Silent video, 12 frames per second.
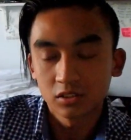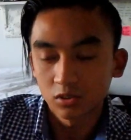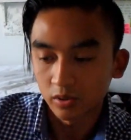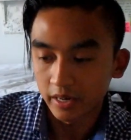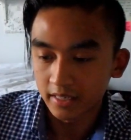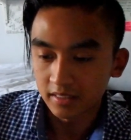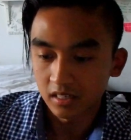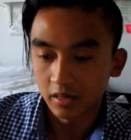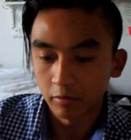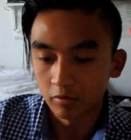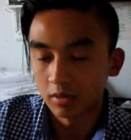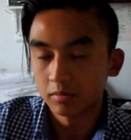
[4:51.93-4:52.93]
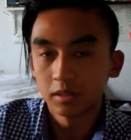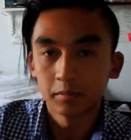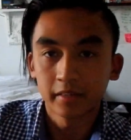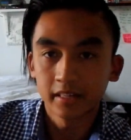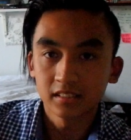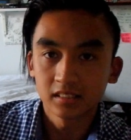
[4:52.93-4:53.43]
so anytime it rubs up
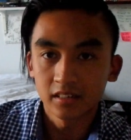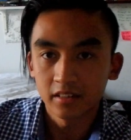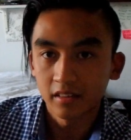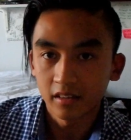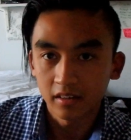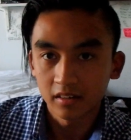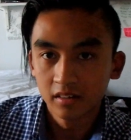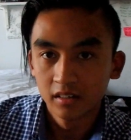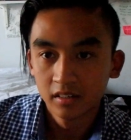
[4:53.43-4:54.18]
against anything